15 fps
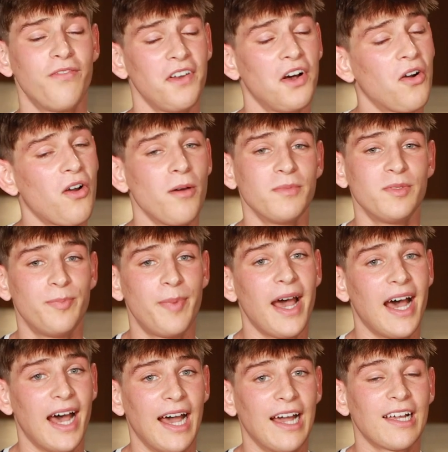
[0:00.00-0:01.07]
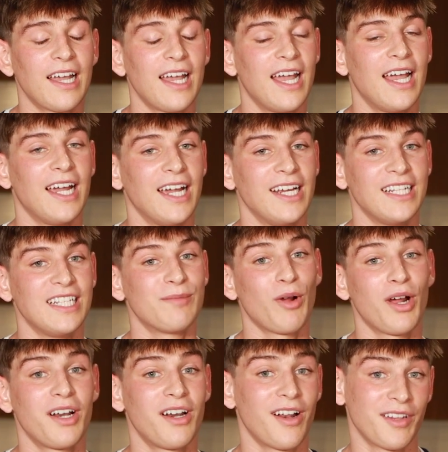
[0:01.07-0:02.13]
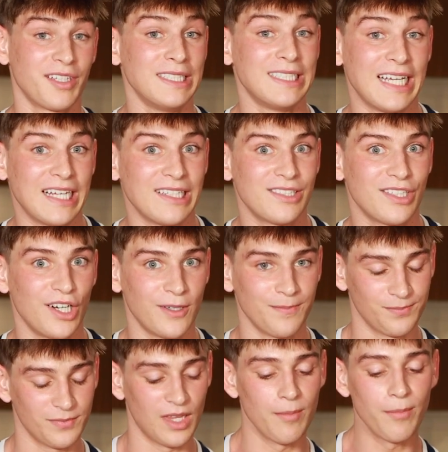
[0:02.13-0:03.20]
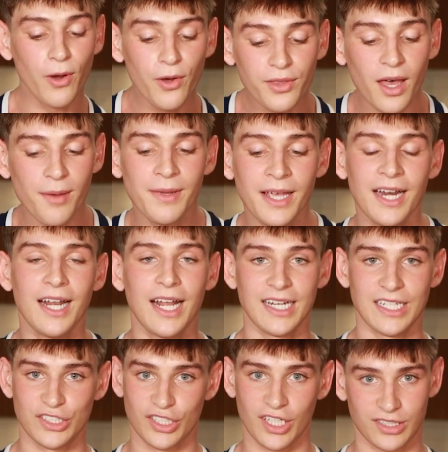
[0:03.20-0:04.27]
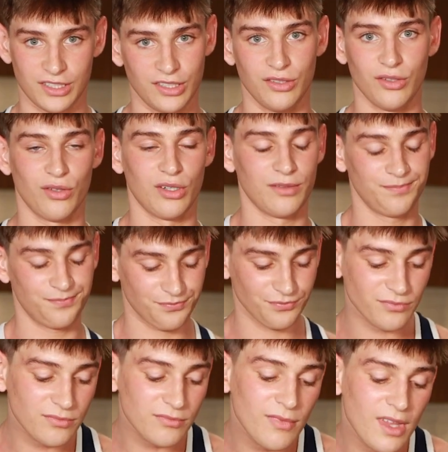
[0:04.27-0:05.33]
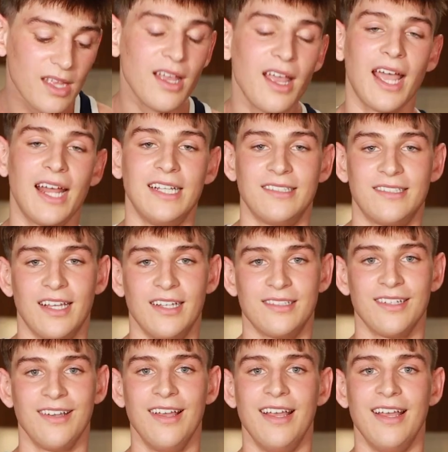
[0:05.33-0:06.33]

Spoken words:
Phil comes back and he's brought another dancer. They both come in and he shuts the door. And he says,